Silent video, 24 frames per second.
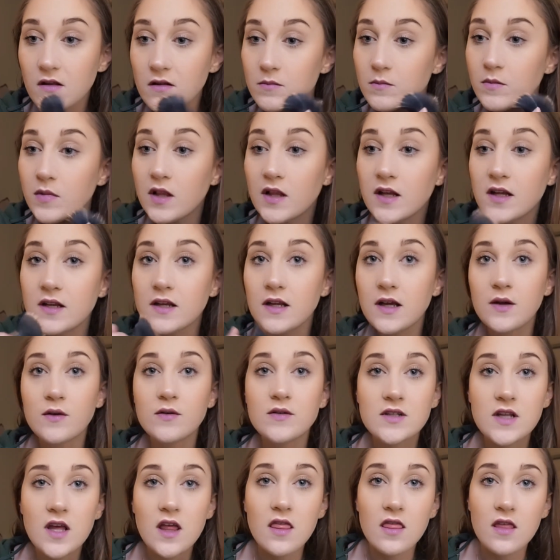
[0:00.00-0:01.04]
blend
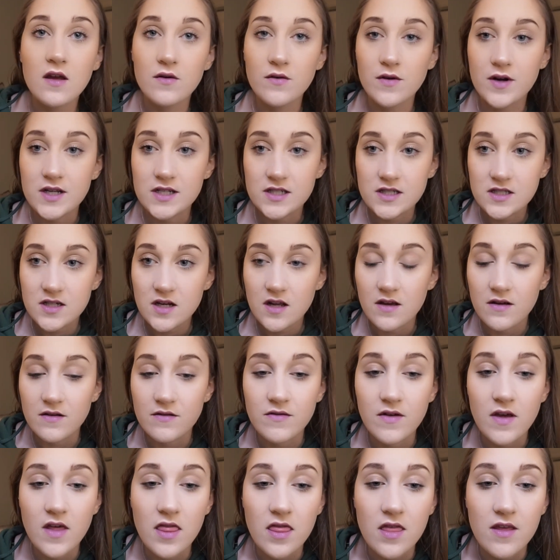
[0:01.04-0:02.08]
out the rest
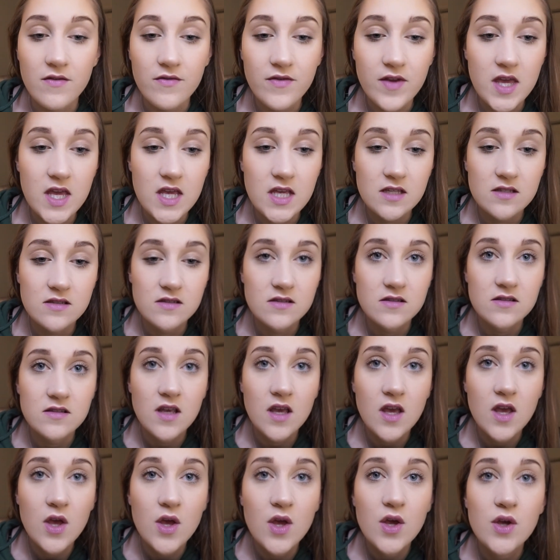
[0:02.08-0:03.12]
of the face.
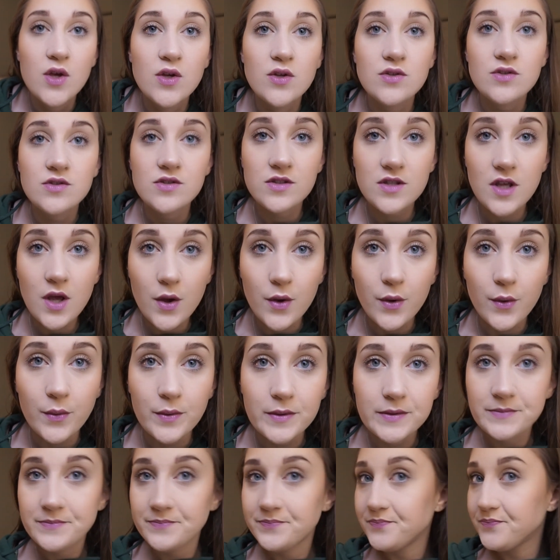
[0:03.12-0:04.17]

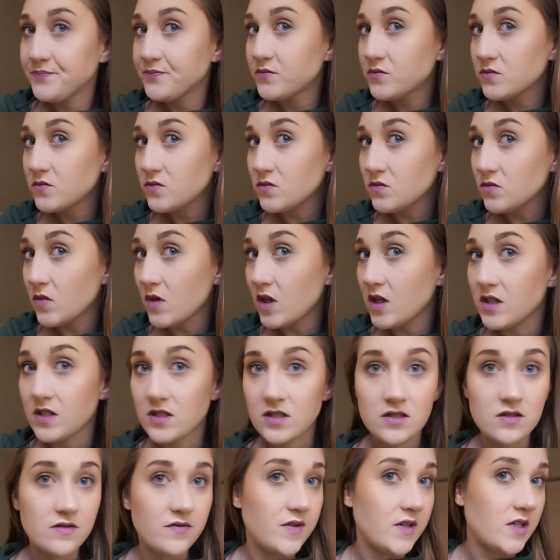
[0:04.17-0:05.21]
So, this
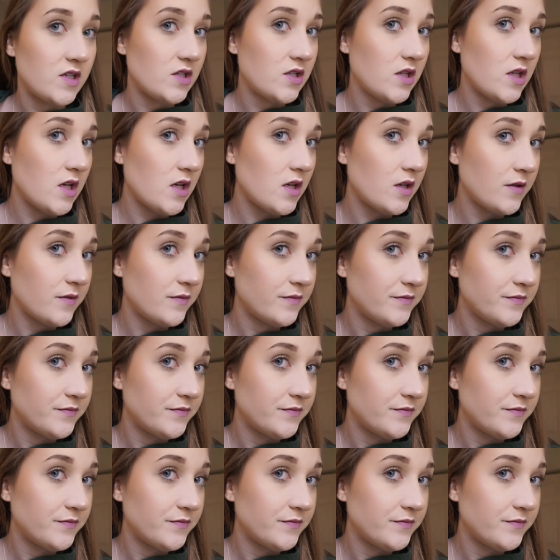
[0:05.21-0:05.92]
is the finished look.